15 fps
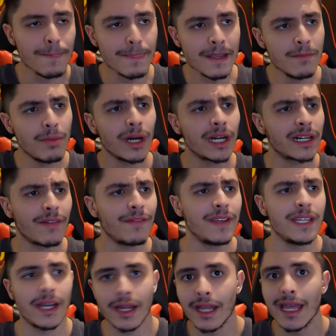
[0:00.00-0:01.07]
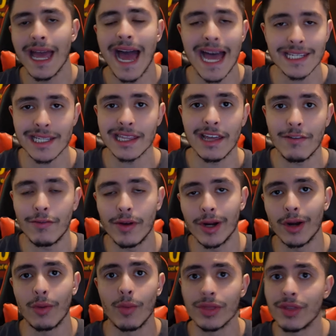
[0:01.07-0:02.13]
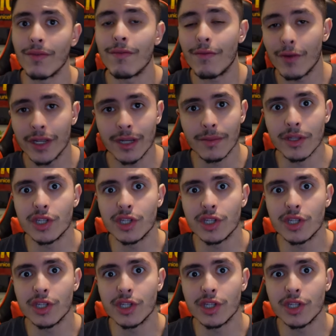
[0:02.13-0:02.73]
But Raphinha, as a left winger with the freedom